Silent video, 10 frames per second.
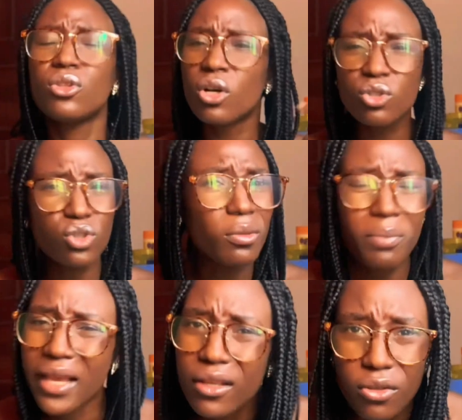Don't jump
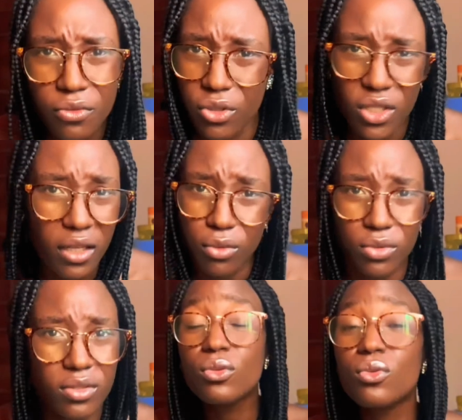ahead of your
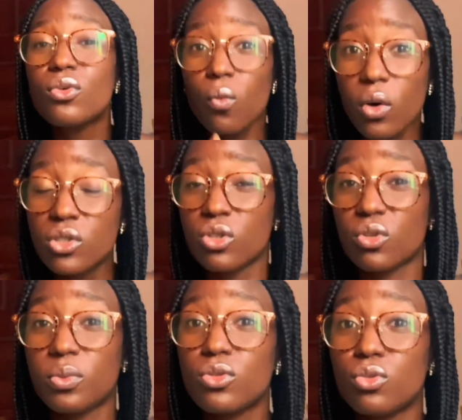shadows. Do what you're
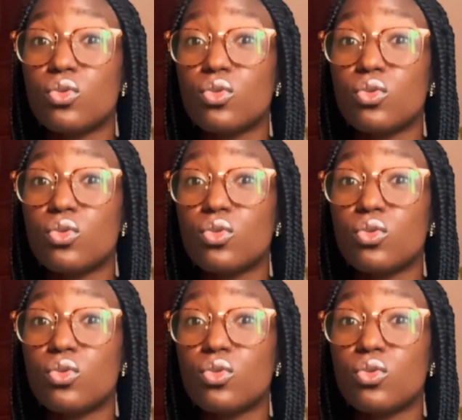supposed to